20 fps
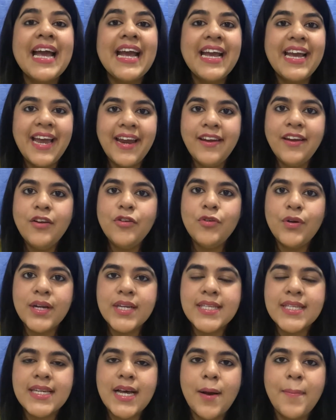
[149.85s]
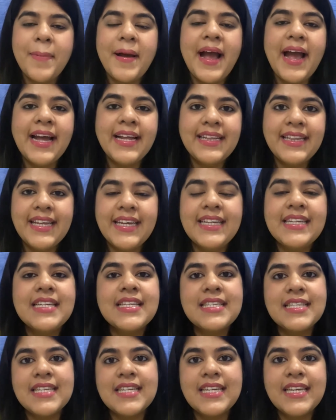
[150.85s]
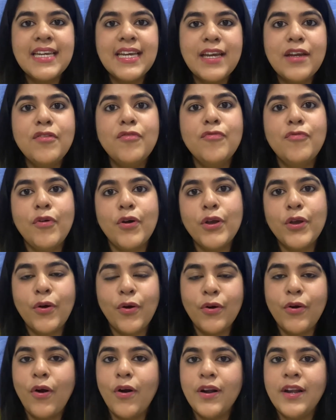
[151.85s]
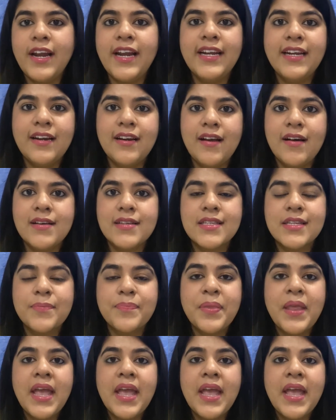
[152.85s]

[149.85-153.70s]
getting dressed up, and then sitting in for your online class.